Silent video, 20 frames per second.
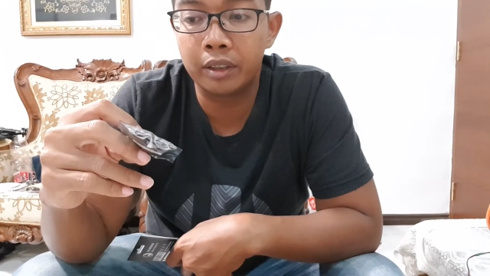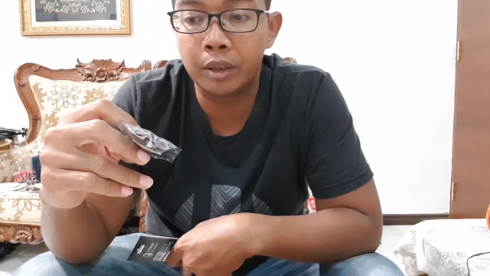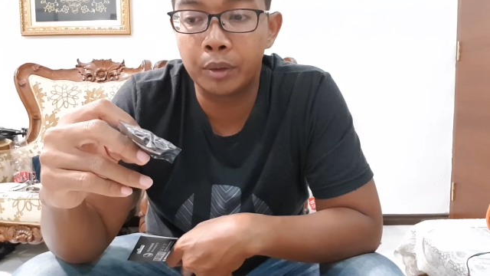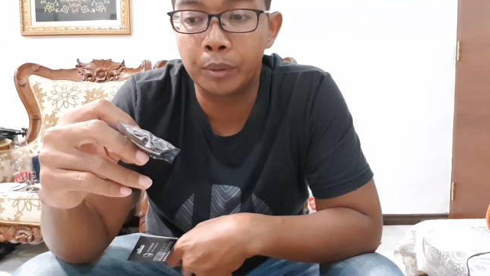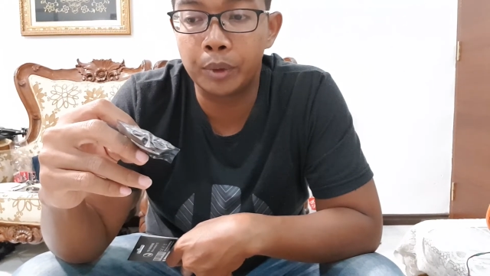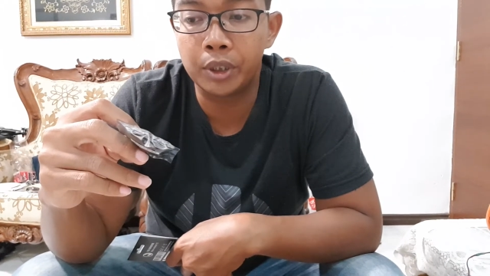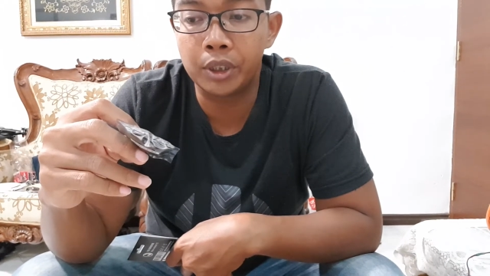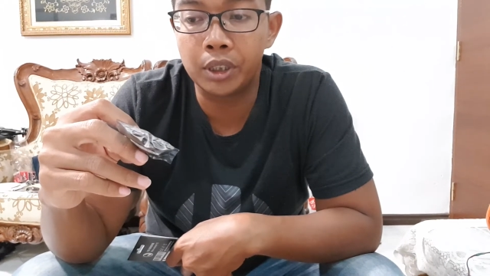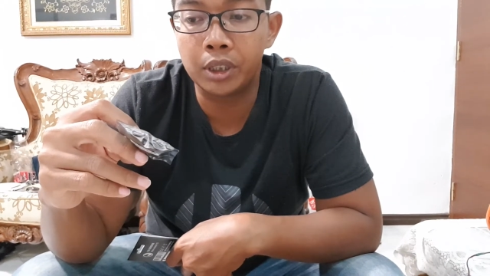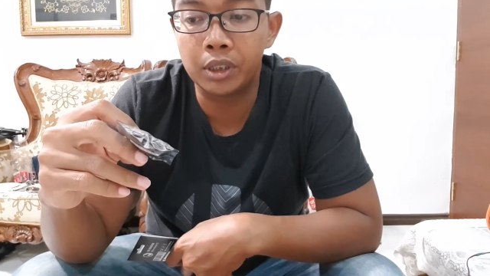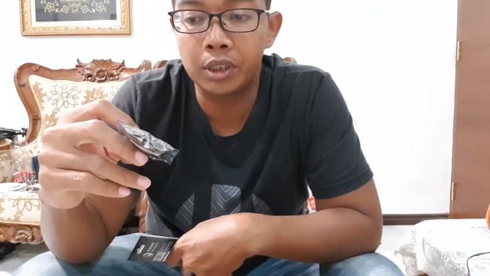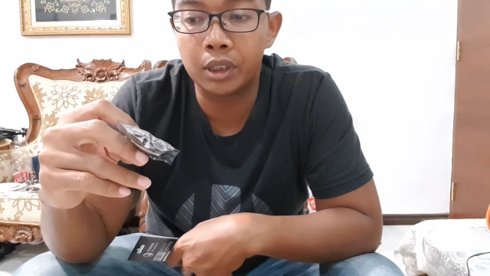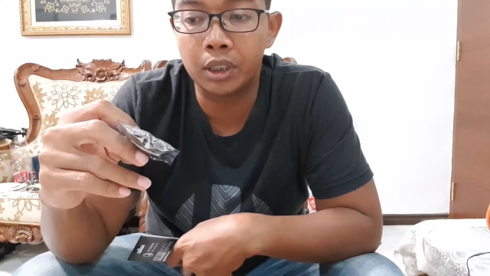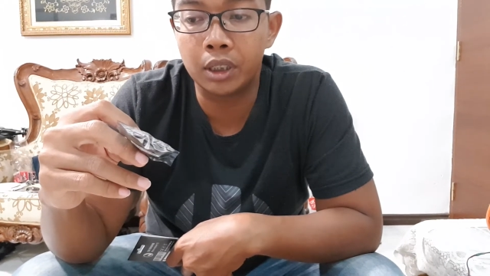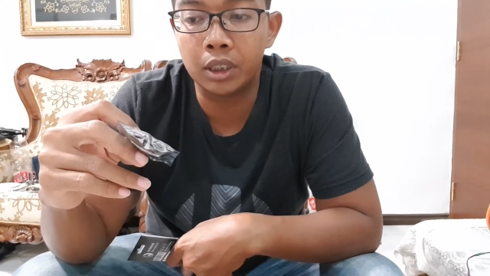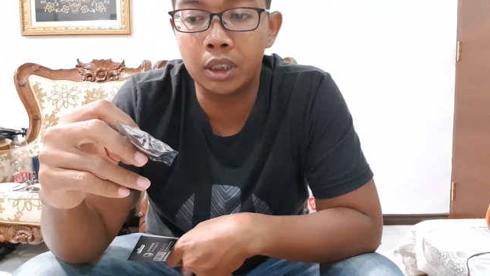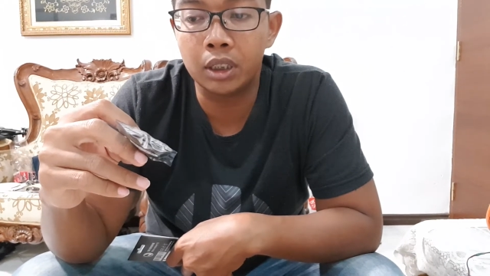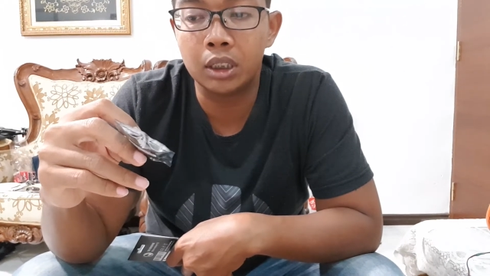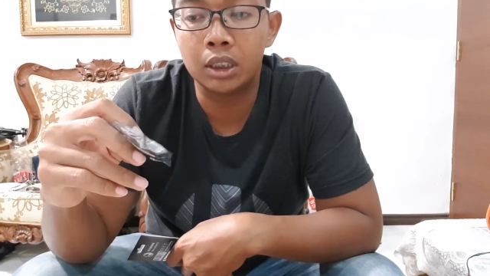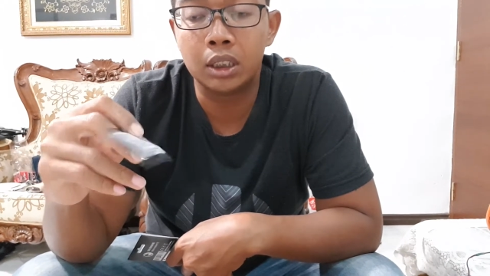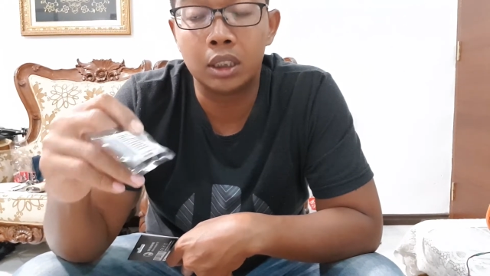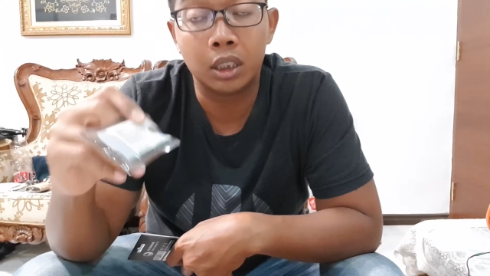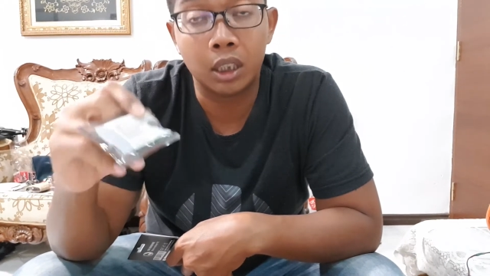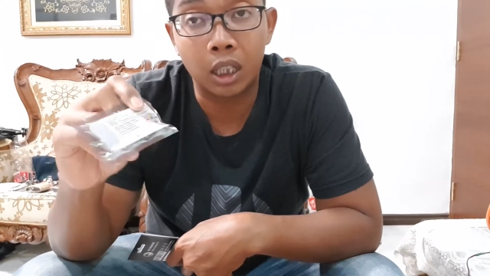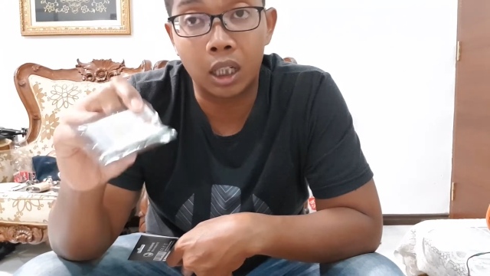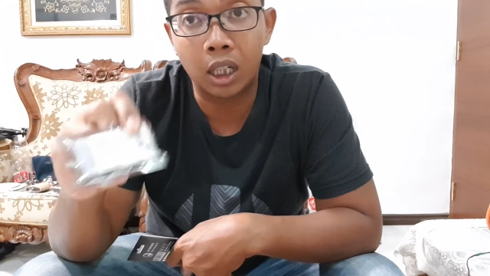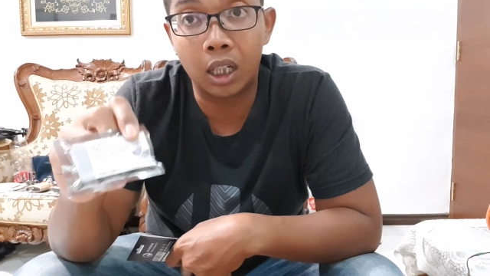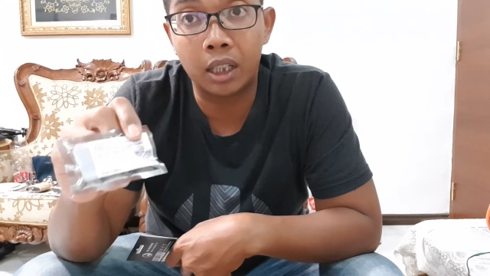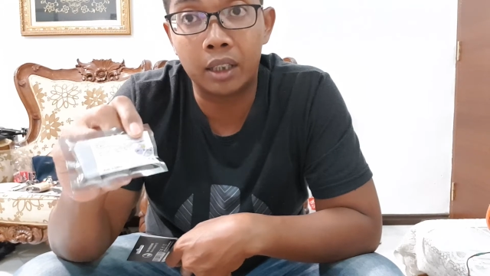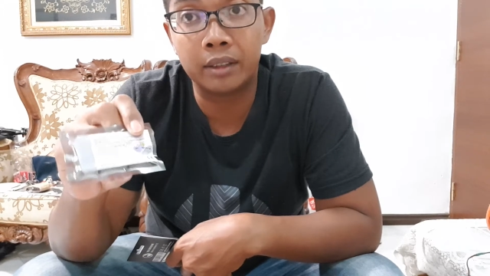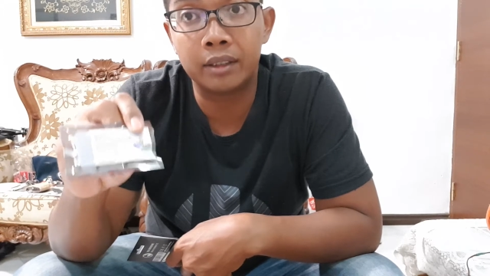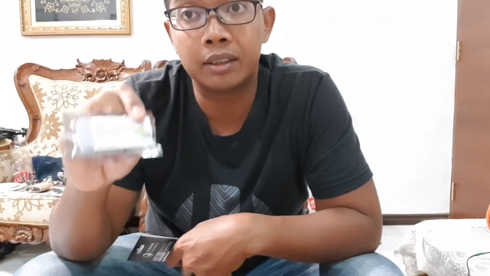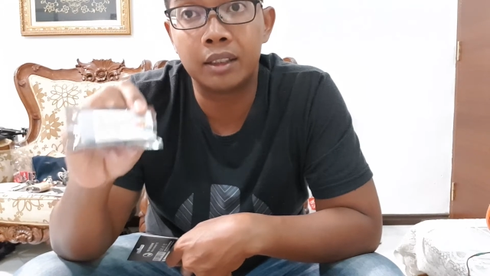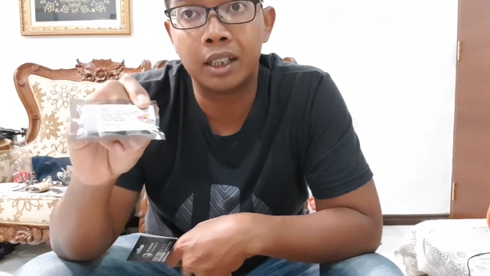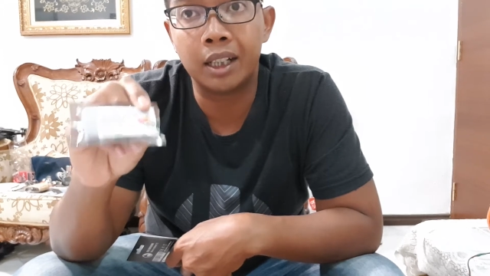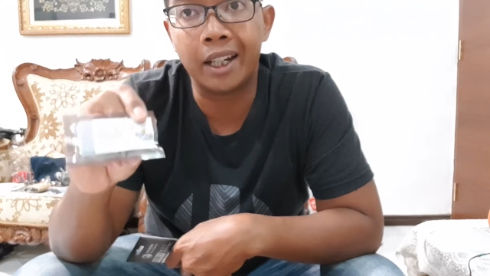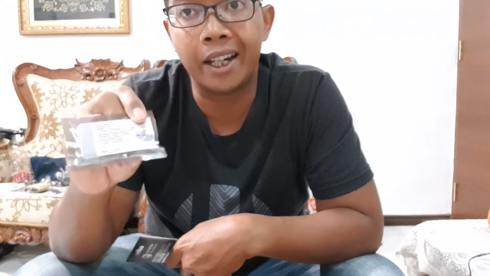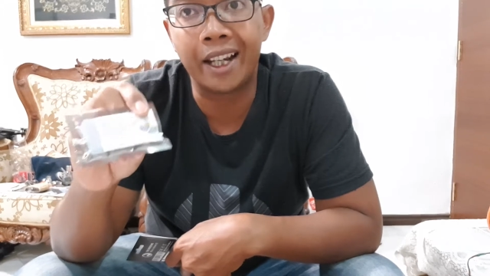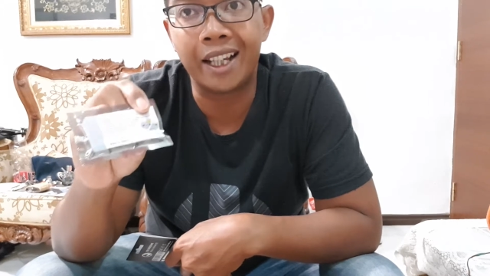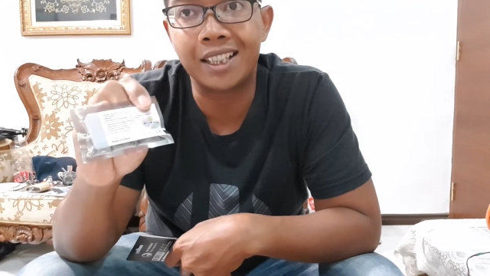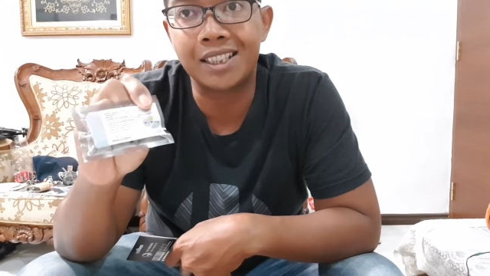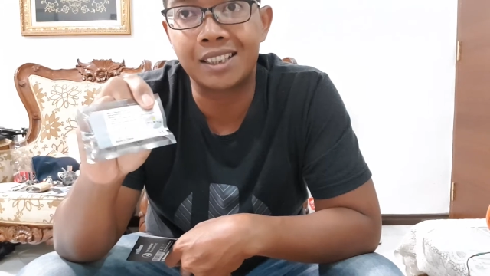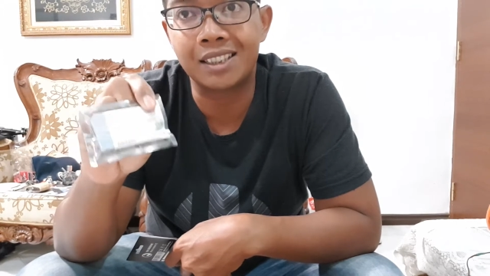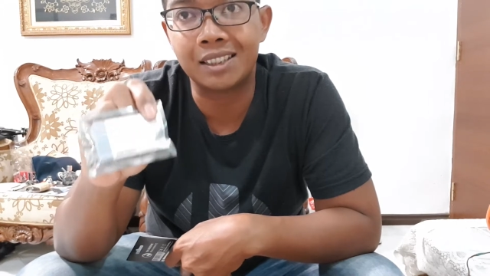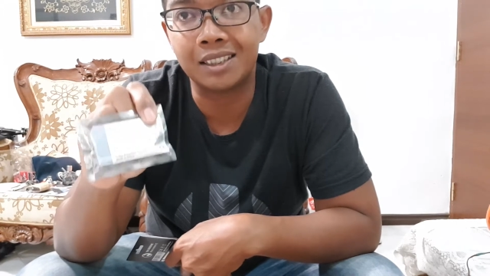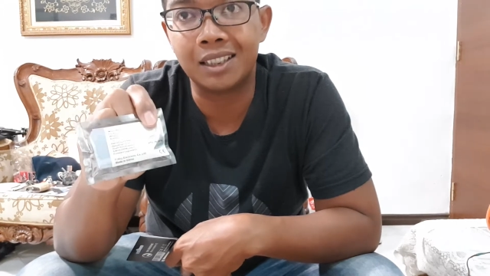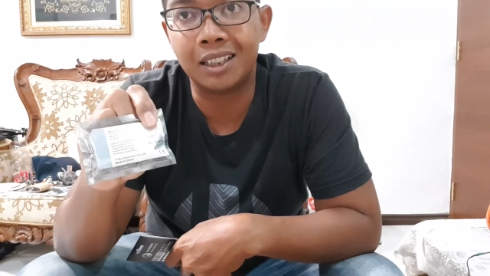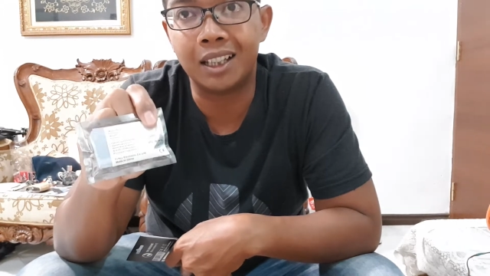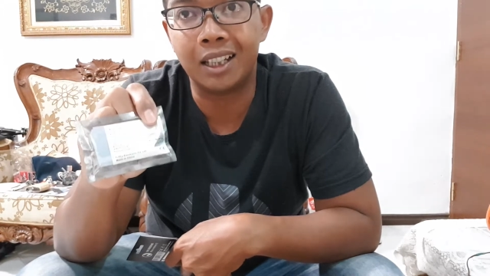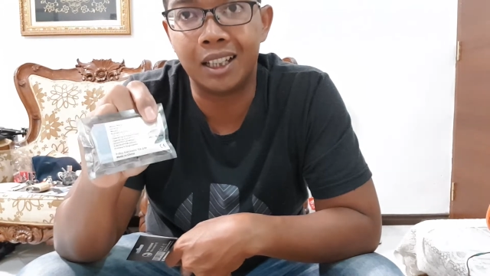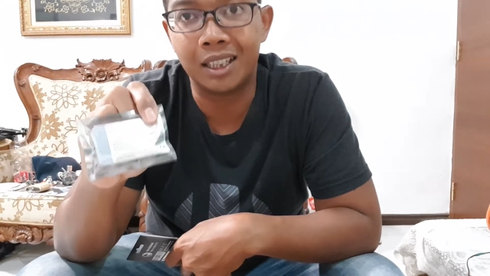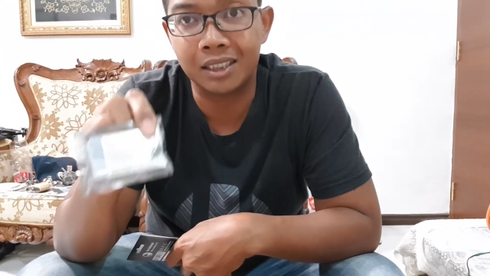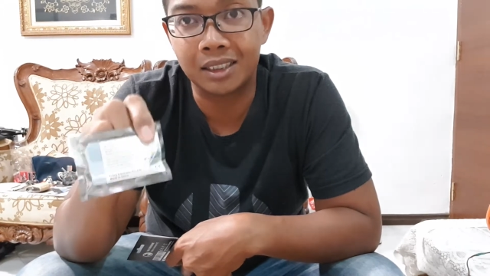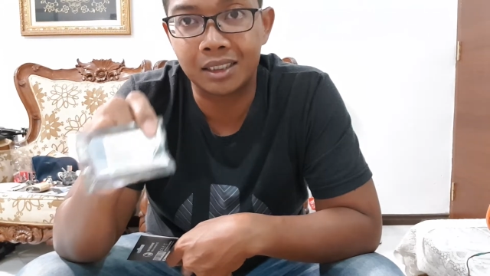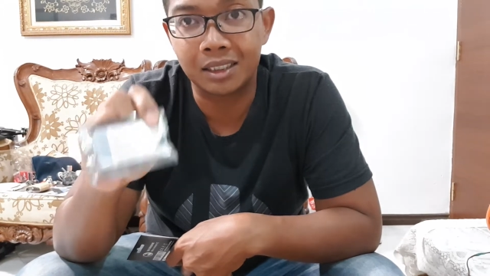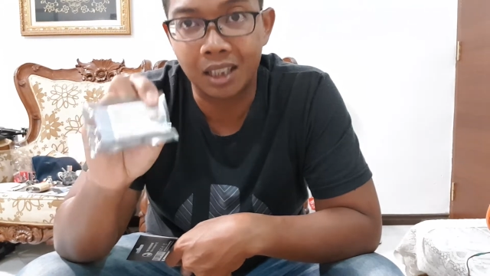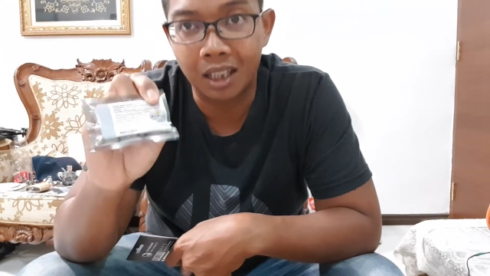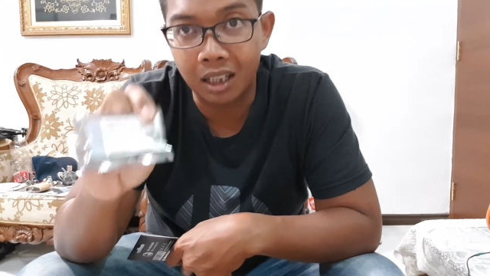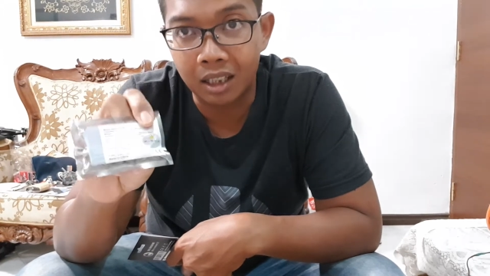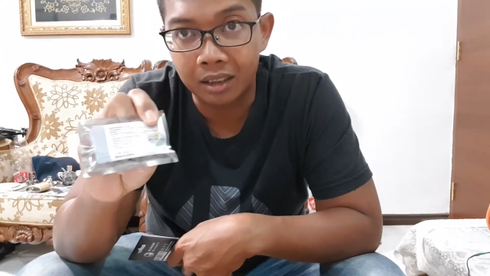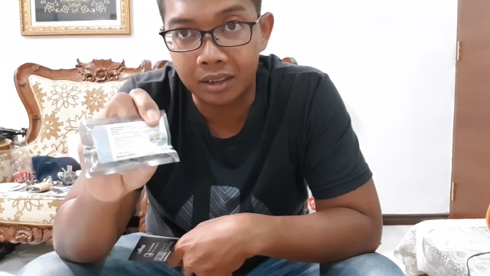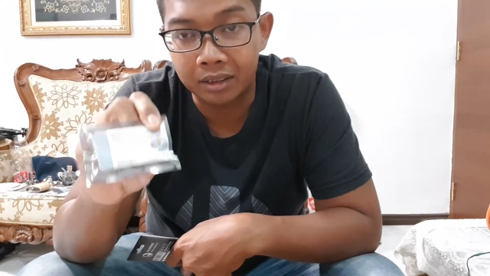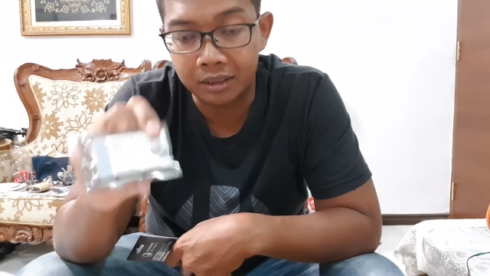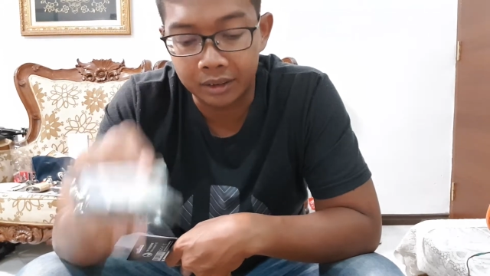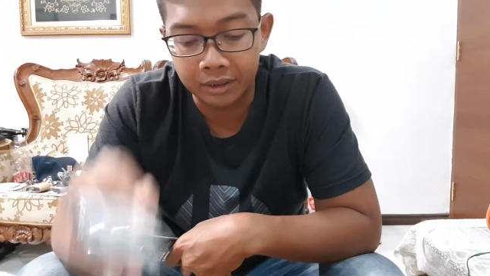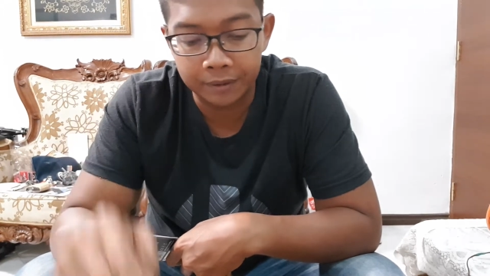which is a RXSR.